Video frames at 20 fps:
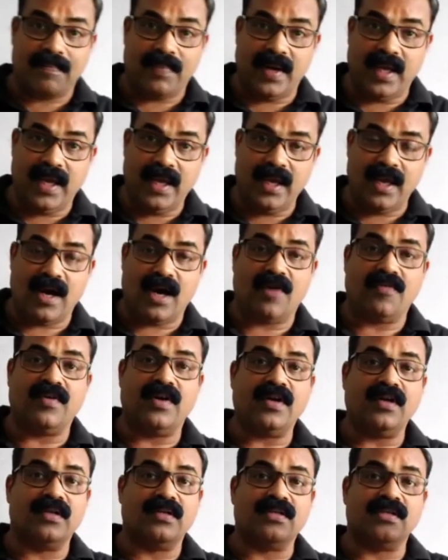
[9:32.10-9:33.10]
apply
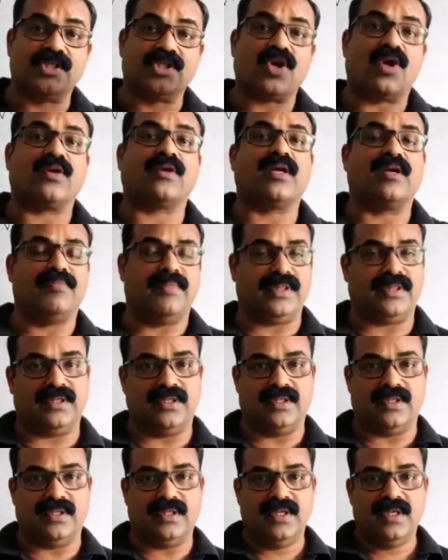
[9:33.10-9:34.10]
our shortcut
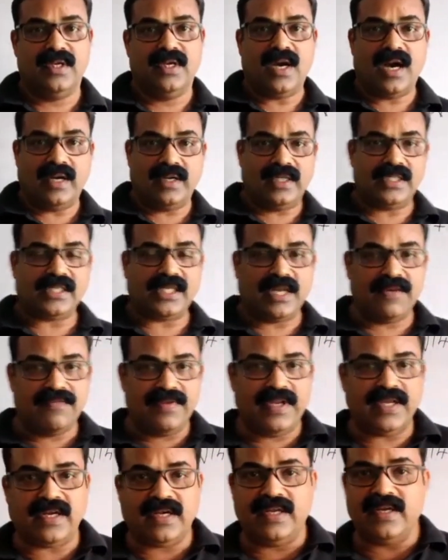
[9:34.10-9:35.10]
method. Understand
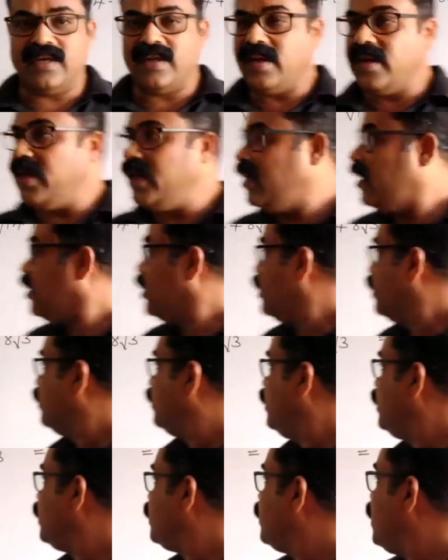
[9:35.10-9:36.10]
very clearly,
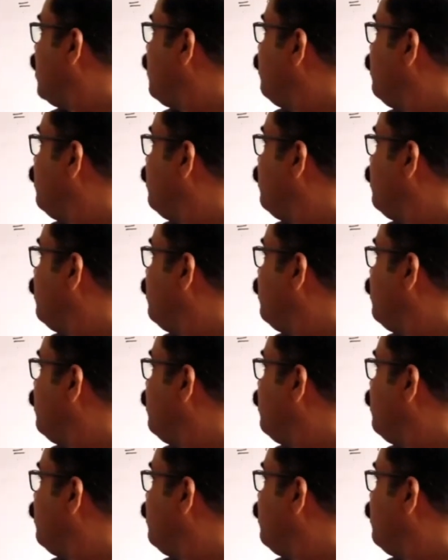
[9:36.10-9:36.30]
this